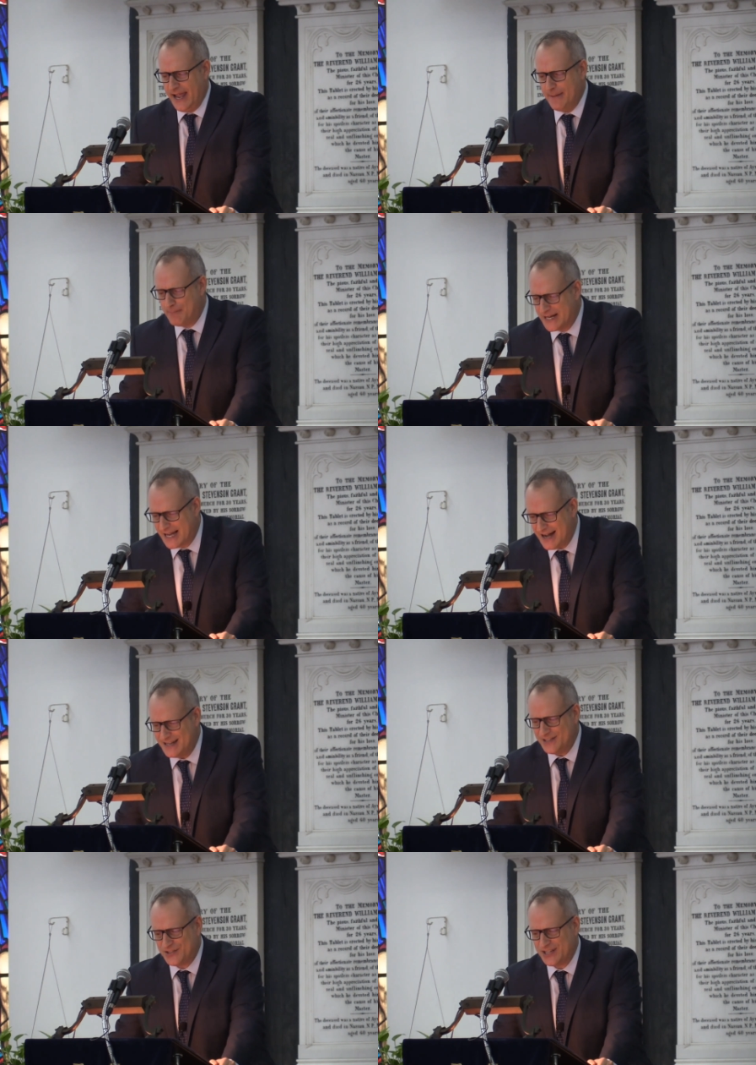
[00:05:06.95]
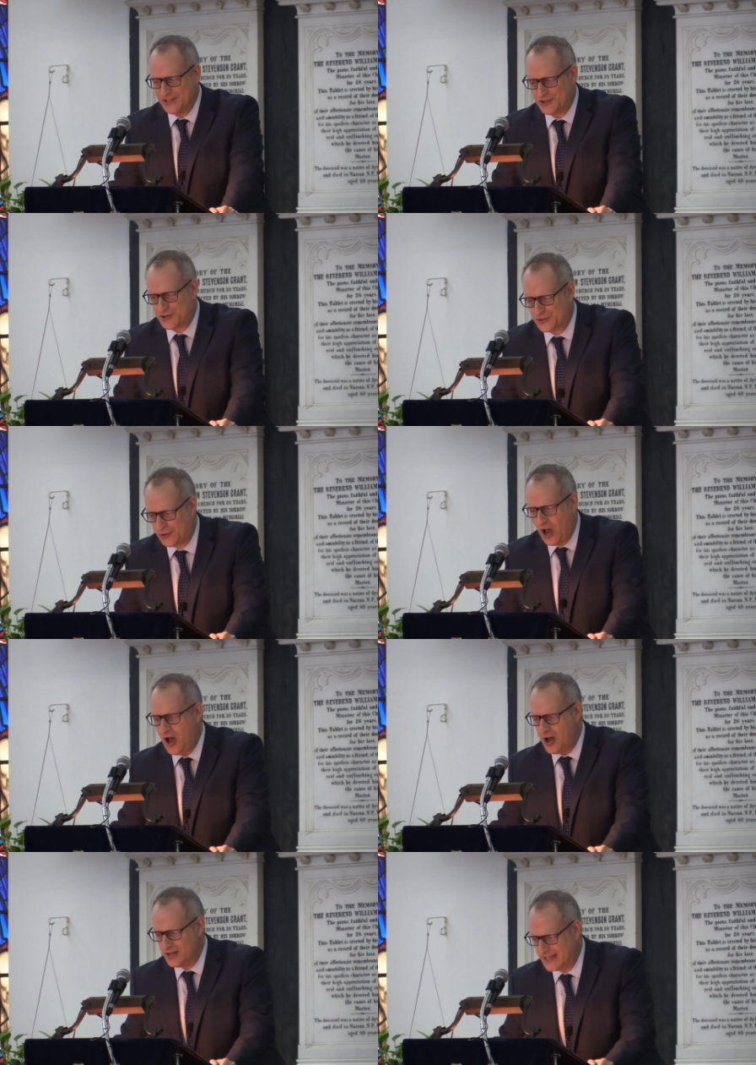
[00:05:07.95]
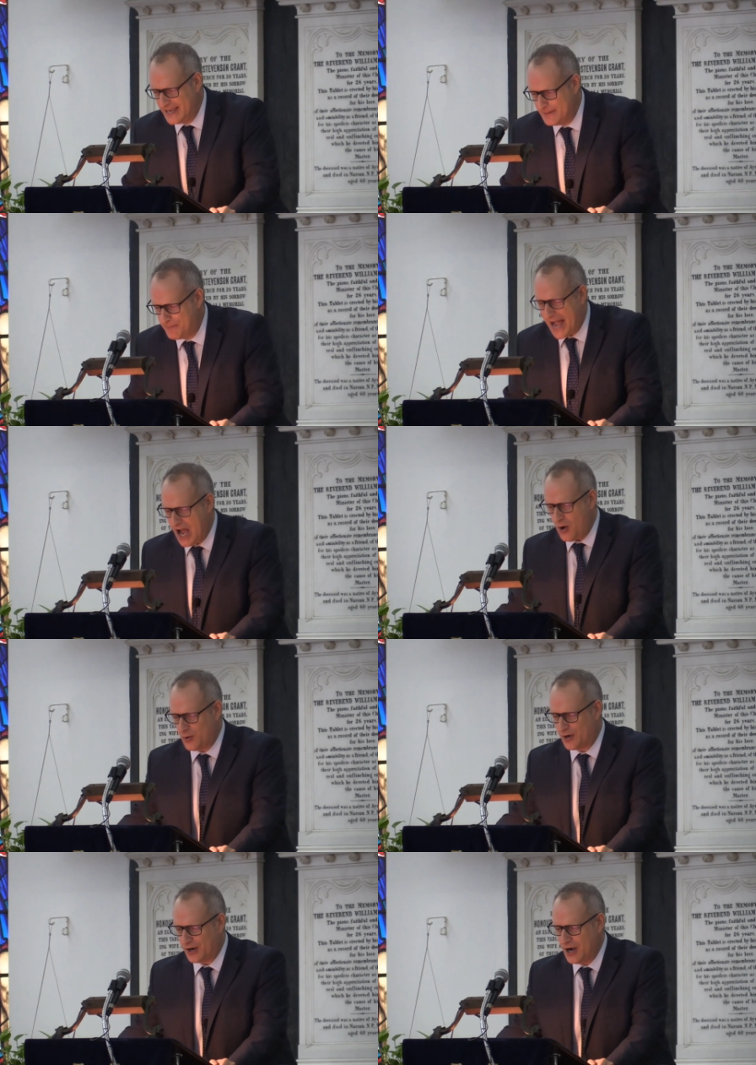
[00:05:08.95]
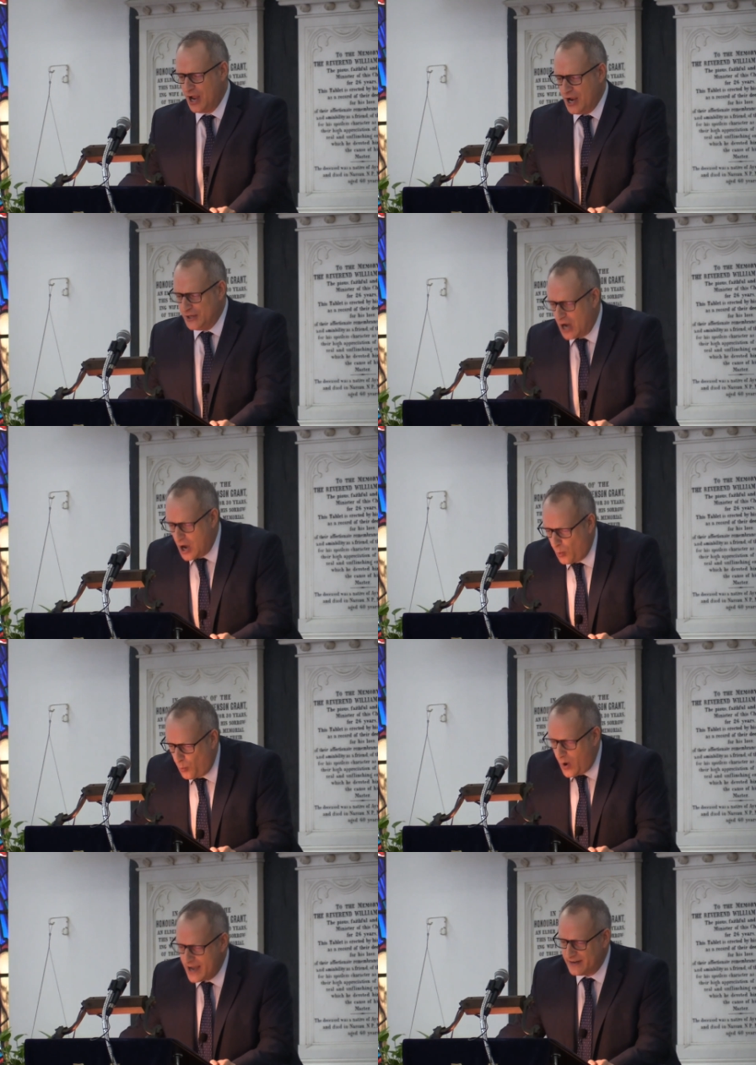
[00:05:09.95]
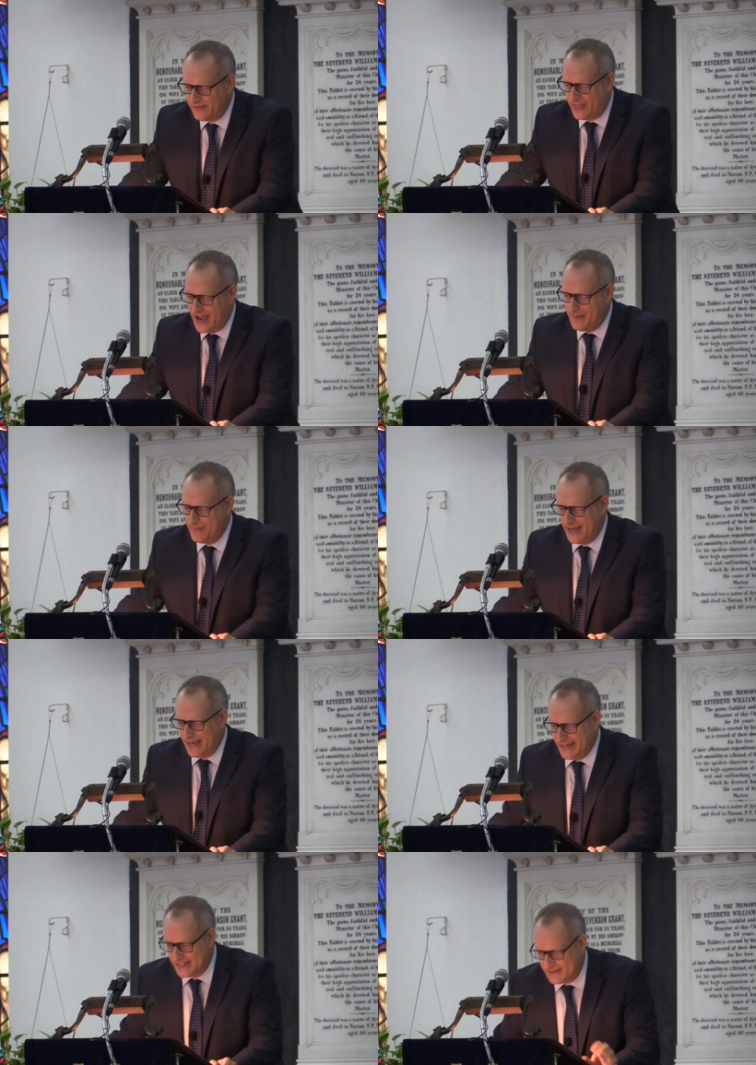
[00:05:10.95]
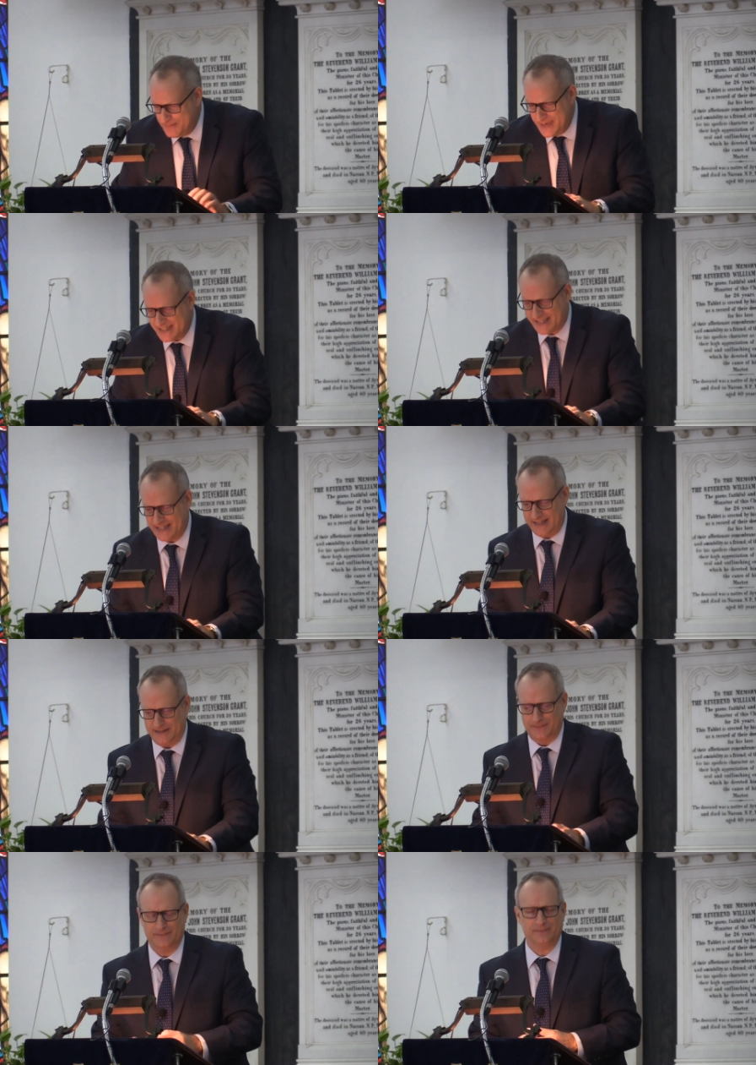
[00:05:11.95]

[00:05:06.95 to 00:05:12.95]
And because he is strong in power, not one of them is missing.